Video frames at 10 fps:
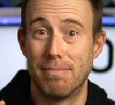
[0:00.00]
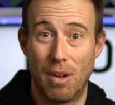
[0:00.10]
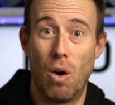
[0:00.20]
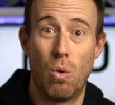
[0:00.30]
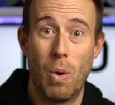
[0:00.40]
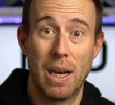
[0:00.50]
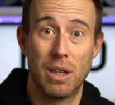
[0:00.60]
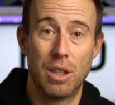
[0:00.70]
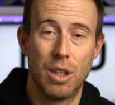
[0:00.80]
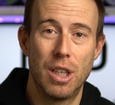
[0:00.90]
all well
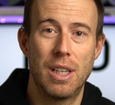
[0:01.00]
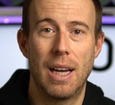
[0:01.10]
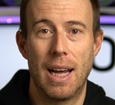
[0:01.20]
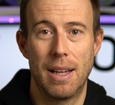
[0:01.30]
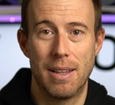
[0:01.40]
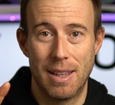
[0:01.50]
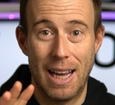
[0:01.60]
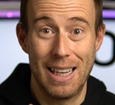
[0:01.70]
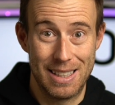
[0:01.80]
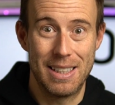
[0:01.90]
and good, and
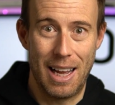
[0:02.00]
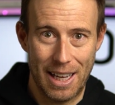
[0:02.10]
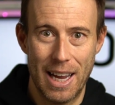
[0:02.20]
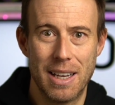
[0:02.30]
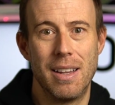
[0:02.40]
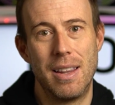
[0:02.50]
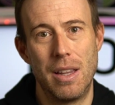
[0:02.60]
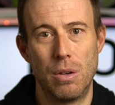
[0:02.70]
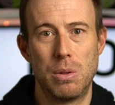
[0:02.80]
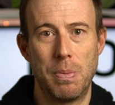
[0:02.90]
that is, again,
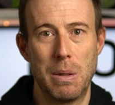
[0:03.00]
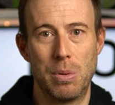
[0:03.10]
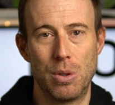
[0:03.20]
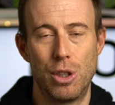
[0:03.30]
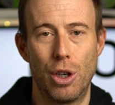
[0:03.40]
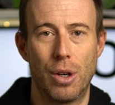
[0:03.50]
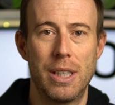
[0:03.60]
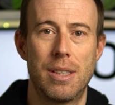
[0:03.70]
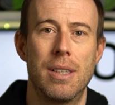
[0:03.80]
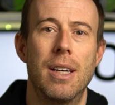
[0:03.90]
those people's
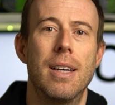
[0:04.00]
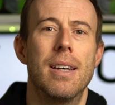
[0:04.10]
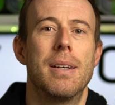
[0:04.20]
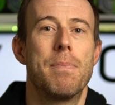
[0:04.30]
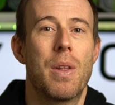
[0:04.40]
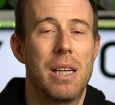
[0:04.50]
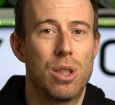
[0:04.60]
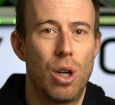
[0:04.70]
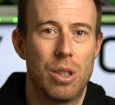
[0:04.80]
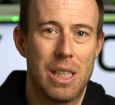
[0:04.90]
choice, it's
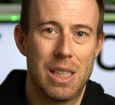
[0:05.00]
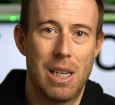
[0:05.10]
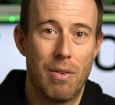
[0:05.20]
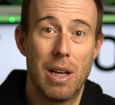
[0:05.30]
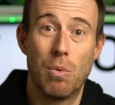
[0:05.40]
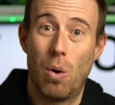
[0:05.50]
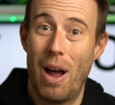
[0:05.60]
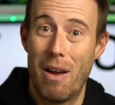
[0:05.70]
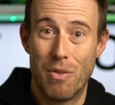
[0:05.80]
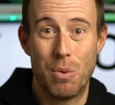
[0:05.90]
not necessarily what
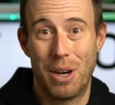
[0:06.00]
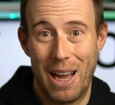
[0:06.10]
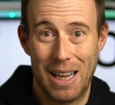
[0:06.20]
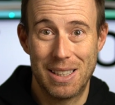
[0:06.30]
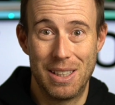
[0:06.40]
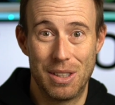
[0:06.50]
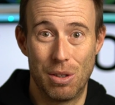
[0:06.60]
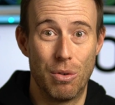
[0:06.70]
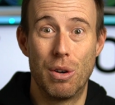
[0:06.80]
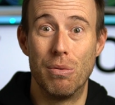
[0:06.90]
everyone has to
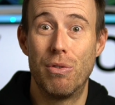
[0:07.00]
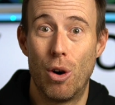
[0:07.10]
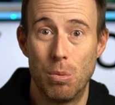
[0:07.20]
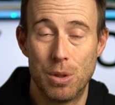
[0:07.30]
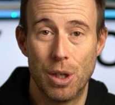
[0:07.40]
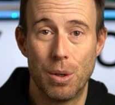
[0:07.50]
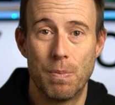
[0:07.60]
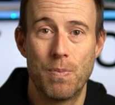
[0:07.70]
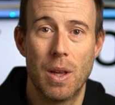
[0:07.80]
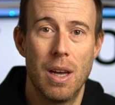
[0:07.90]
sort of conform to.
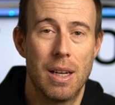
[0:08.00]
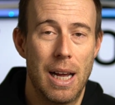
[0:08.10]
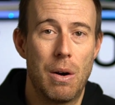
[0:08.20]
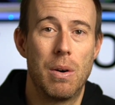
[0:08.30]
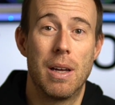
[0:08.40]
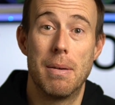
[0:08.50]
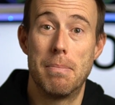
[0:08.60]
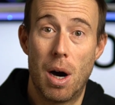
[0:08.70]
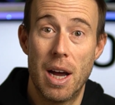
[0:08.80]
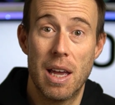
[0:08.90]
Now,
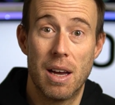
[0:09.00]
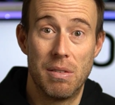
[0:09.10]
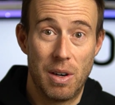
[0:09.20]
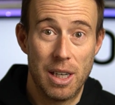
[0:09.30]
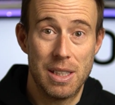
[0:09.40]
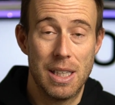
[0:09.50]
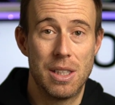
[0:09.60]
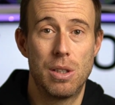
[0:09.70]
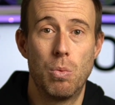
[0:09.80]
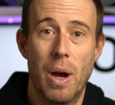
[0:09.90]
my advice is
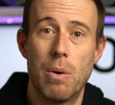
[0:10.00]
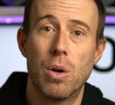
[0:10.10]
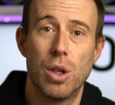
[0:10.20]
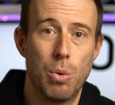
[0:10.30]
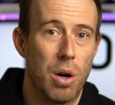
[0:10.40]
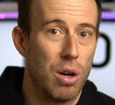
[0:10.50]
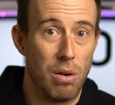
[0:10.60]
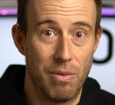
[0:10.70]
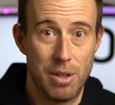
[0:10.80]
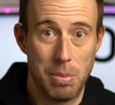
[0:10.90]
to wear what you are
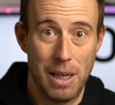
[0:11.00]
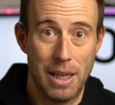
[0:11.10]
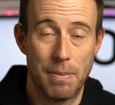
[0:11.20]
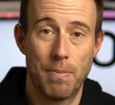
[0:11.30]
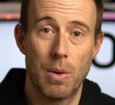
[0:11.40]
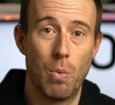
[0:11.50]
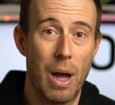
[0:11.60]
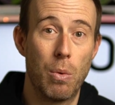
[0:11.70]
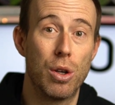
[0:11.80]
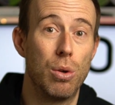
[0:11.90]
comfortable in.
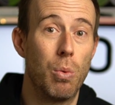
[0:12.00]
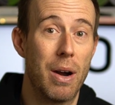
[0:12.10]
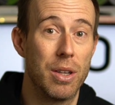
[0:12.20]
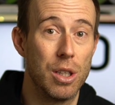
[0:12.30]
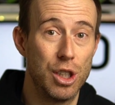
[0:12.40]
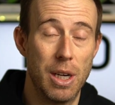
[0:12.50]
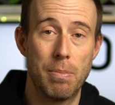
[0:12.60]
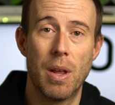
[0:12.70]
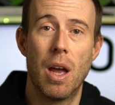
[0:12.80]
Wear what you wear in the gym